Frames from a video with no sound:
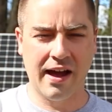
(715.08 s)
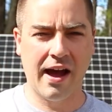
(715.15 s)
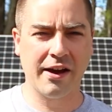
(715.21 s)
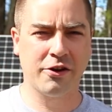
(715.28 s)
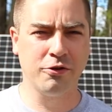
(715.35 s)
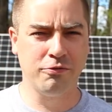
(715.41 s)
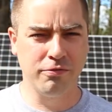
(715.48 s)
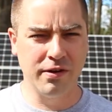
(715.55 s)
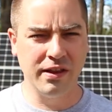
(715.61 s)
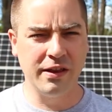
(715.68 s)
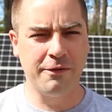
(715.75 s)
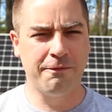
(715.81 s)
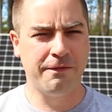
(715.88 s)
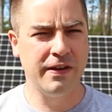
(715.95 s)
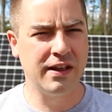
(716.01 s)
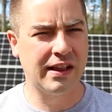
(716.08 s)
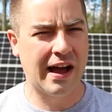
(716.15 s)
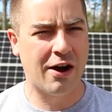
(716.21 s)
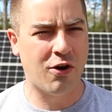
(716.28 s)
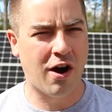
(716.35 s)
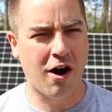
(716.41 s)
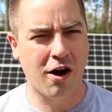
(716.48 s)
I could really feel
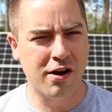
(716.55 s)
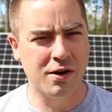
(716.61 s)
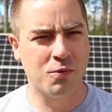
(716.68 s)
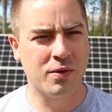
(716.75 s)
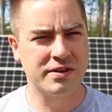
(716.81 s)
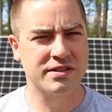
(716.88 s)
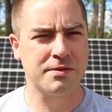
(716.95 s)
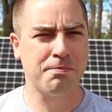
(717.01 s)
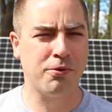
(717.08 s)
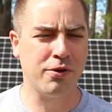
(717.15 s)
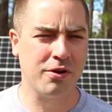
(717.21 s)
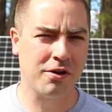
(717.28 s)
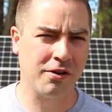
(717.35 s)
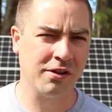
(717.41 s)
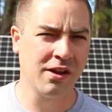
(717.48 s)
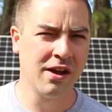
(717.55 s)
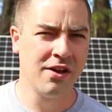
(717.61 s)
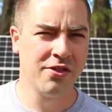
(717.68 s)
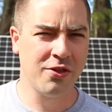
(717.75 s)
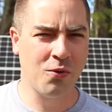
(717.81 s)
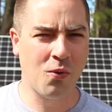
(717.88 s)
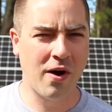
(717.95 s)
how hard it was to pull
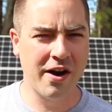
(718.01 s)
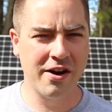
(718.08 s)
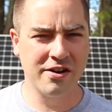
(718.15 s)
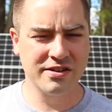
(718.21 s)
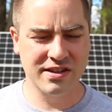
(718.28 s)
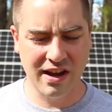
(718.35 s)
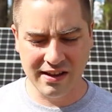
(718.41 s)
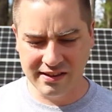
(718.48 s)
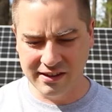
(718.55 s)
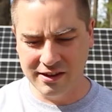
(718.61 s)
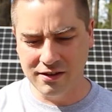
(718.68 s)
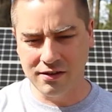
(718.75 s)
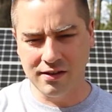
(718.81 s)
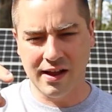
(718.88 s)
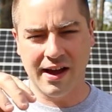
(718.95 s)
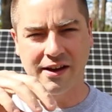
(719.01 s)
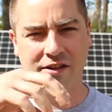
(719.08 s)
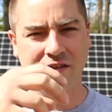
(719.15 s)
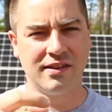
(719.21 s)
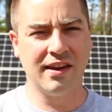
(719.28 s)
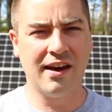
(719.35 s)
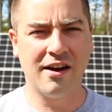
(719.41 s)
the wires until I
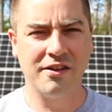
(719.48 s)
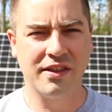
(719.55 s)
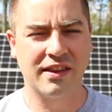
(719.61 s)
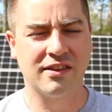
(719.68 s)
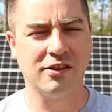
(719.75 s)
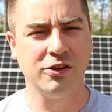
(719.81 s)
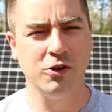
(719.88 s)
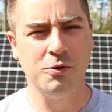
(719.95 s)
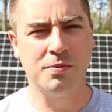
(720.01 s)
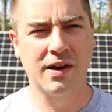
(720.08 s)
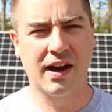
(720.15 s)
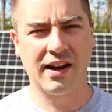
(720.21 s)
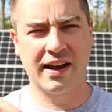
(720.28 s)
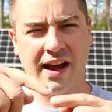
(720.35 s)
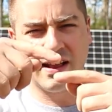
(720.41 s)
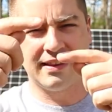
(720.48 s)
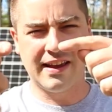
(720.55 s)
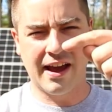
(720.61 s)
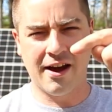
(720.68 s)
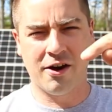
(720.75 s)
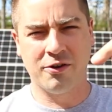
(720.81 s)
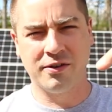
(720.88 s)
could tell that the lube kind of got
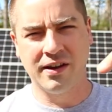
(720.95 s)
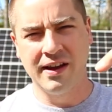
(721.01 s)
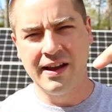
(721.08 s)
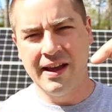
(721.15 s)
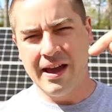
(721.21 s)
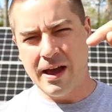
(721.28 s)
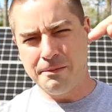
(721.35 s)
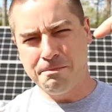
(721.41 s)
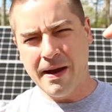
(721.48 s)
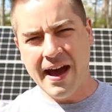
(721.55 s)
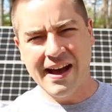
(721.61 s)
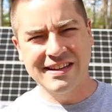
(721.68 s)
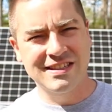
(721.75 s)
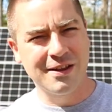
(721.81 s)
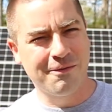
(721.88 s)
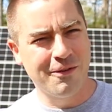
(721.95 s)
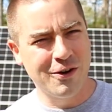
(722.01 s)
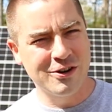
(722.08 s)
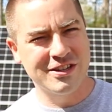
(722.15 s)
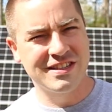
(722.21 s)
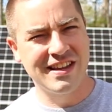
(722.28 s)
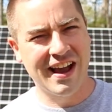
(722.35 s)
down and passed the
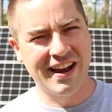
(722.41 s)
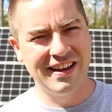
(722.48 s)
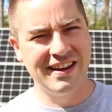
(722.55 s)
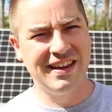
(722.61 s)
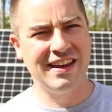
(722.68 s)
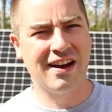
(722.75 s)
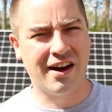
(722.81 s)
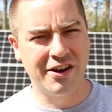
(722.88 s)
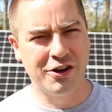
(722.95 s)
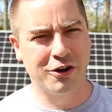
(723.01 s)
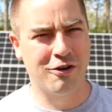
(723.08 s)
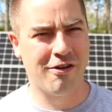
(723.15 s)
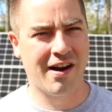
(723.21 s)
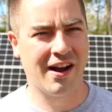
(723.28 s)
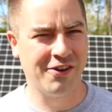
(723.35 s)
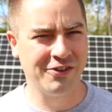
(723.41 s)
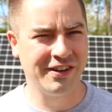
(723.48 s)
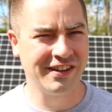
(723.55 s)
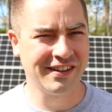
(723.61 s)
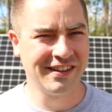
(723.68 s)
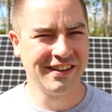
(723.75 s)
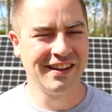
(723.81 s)
first 90 underground.